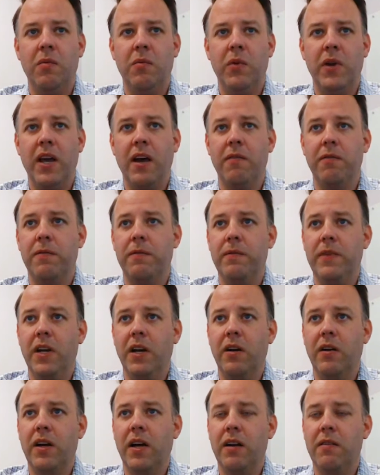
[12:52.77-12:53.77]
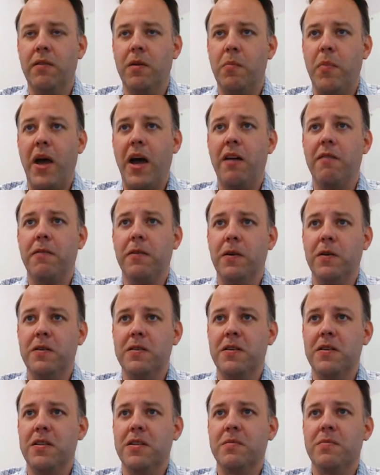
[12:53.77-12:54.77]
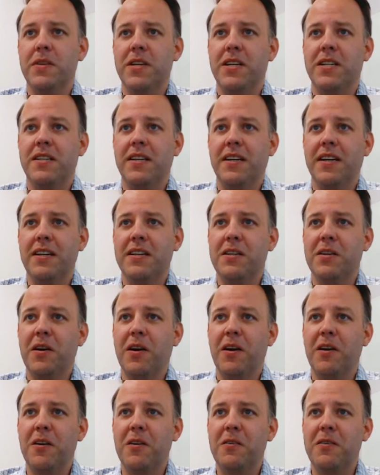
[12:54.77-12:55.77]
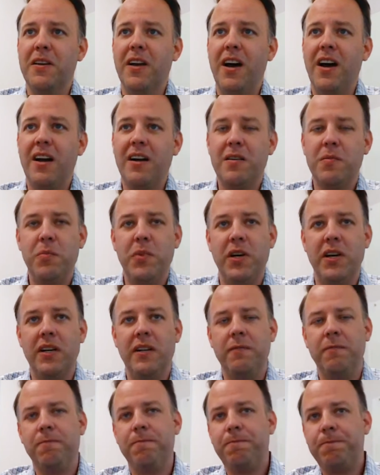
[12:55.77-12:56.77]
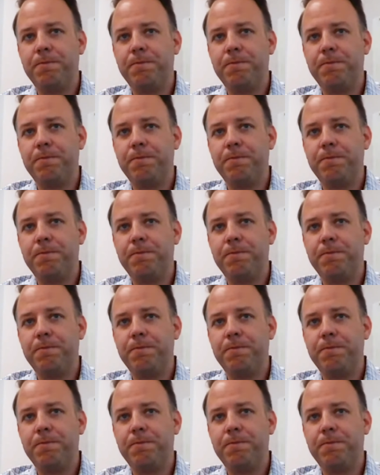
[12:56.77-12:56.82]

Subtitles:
we have kind of a bat phone, so to speak, to get to our own NOC. But